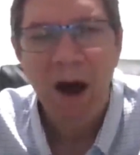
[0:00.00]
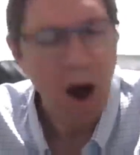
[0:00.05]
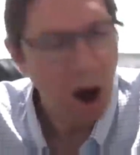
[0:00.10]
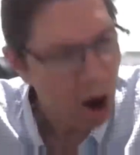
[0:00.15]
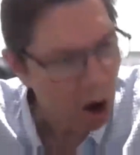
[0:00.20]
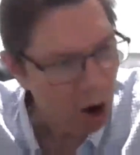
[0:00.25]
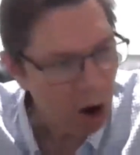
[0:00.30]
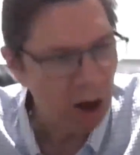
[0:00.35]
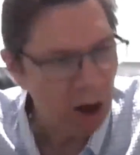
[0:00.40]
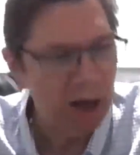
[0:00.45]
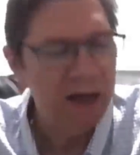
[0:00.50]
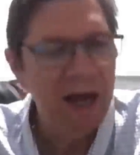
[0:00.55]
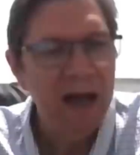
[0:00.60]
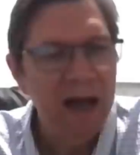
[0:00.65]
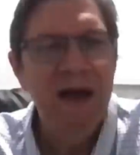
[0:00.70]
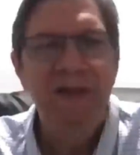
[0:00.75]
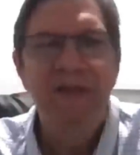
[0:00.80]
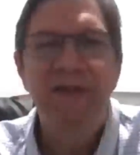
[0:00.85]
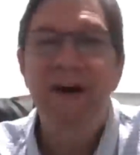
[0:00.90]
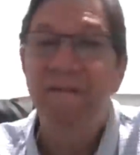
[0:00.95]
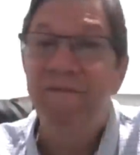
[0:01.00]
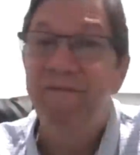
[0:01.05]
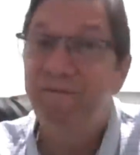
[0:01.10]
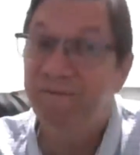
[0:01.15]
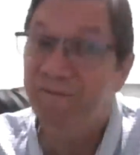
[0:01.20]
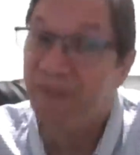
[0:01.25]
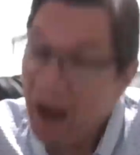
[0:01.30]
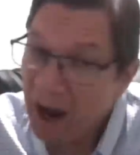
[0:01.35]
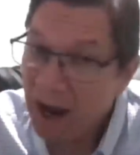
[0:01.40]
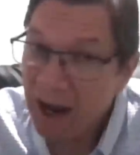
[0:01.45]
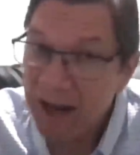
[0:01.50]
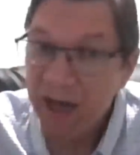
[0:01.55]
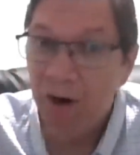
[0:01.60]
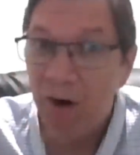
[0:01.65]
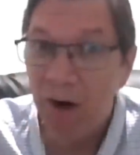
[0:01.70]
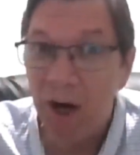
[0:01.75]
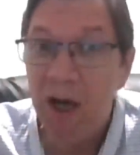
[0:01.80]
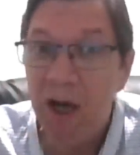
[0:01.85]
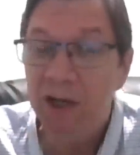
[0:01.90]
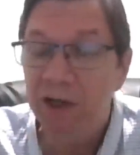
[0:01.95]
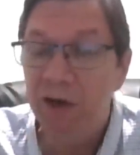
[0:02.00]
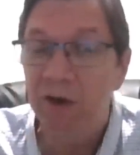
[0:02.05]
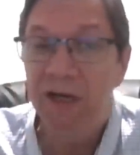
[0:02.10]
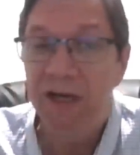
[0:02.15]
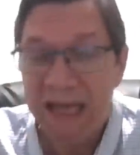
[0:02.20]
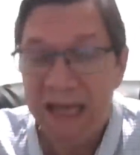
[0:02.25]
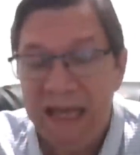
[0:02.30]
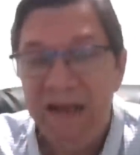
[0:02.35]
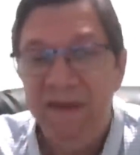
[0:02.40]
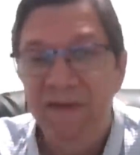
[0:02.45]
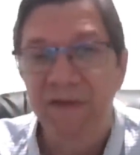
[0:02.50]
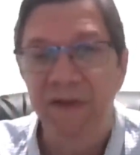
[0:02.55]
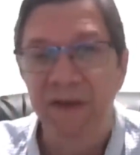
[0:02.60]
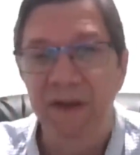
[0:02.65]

on the fire underneath